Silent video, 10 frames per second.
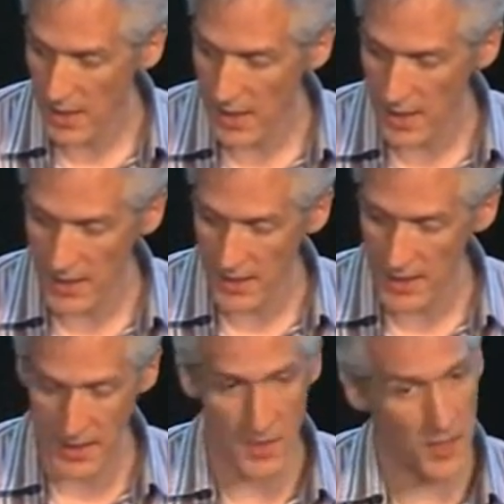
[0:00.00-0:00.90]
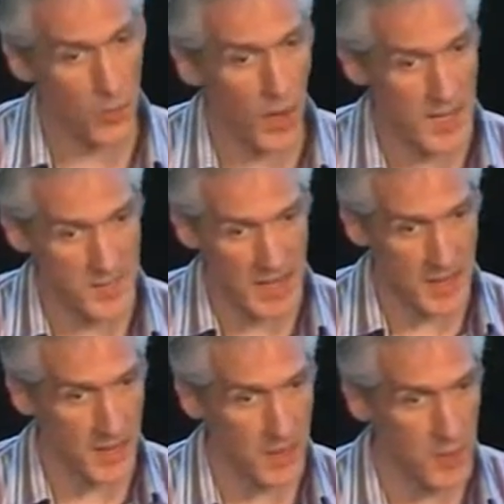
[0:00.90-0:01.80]
uh, and, and why it's better
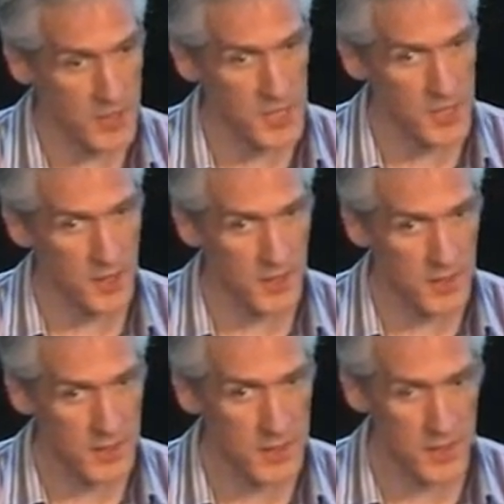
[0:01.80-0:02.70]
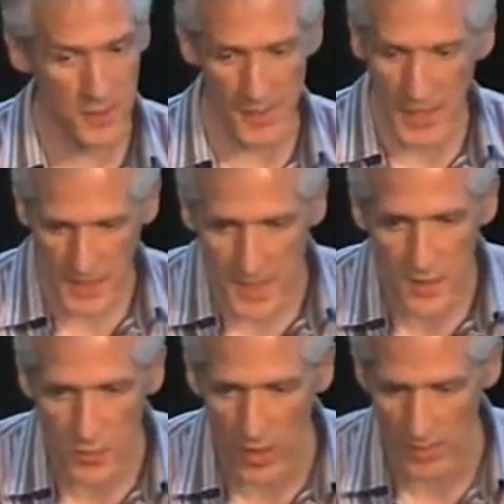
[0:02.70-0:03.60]
than the competition. So yeah, that's a
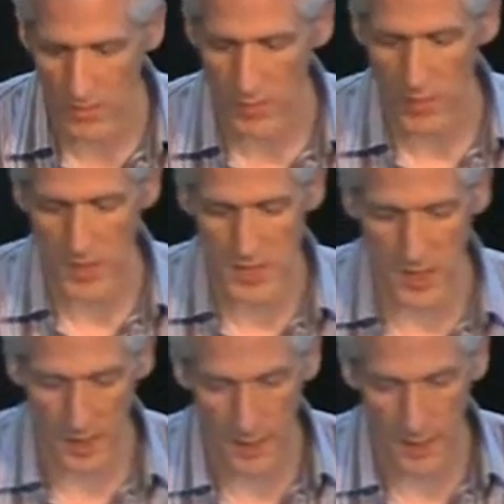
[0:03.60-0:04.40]
good point. yeah, Scarlett. I think